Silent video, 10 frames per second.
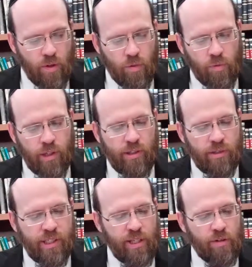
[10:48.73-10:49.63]
What does lo
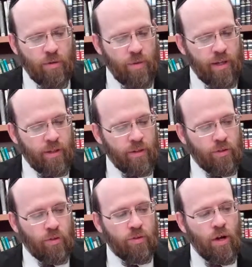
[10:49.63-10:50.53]
sitar mean?
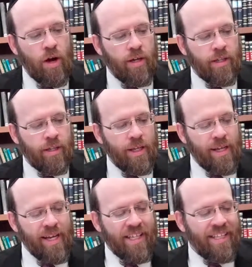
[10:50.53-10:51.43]
Don't guard it.
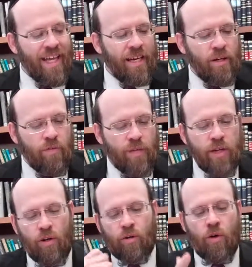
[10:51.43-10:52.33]
It's not enough that
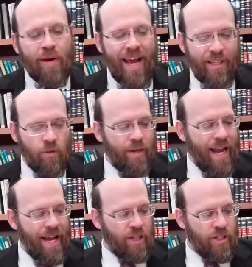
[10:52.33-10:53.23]
you don't go and do an
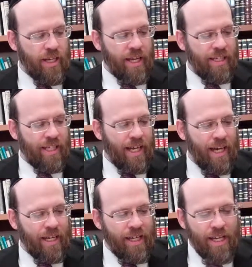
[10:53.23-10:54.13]
action against the
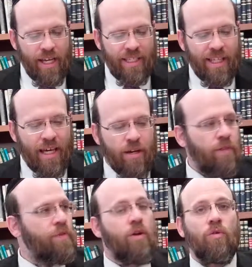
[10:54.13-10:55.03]
guy. It's not
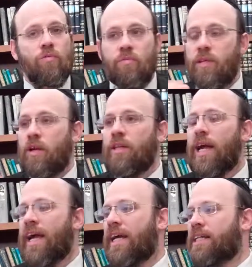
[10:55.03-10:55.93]
enough you don't, the
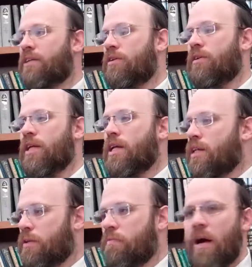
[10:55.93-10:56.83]
guy asked you
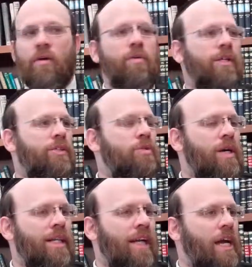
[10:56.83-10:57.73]
to borrow you
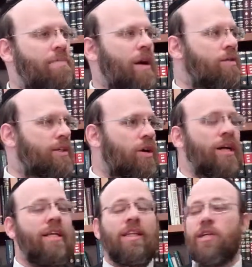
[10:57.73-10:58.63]
asked the guy to borrow his car,
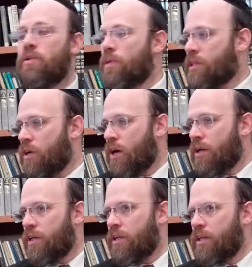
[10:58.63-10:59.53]
he didn't lend you his car,
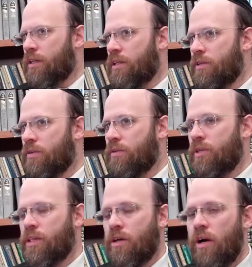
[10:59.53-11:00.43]

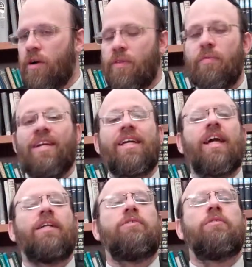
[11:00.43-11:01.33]
and then when
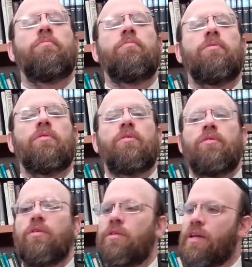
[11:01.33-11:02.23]
he asked you
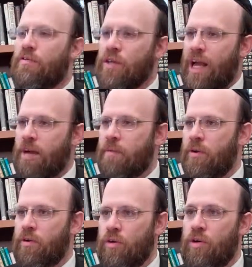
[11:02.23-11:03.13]
if I could borrow
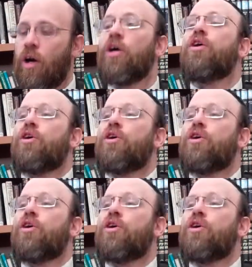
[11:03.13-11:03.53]
your car,